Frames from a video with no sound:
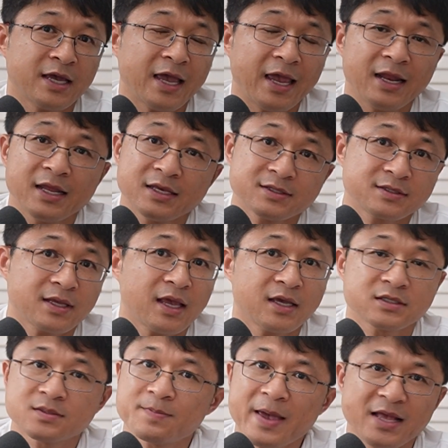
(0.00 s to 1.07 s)
It is
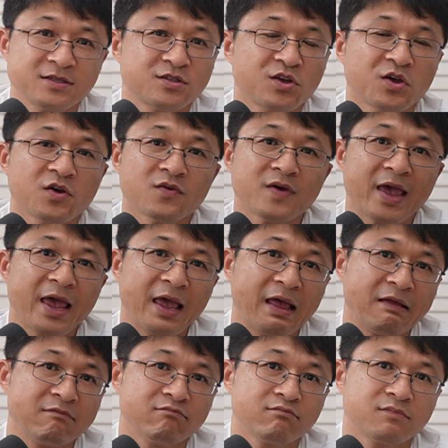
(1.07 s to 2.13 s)
expensive
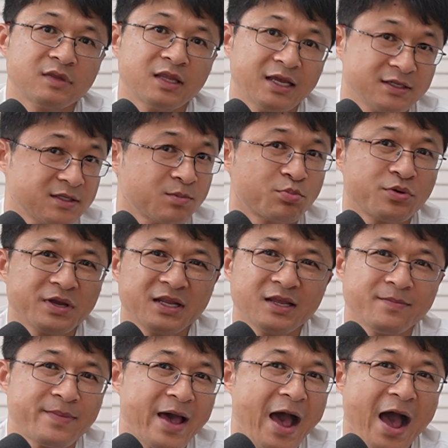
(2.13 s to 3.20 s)
and tastes pretty
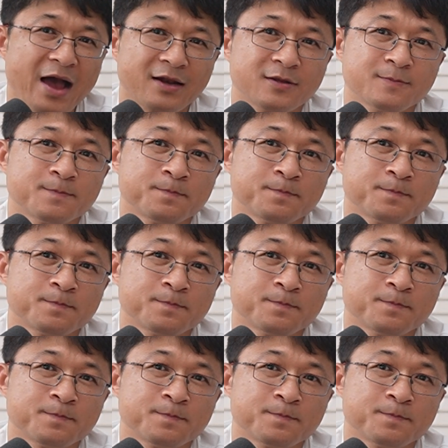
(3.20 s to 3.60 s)
bad.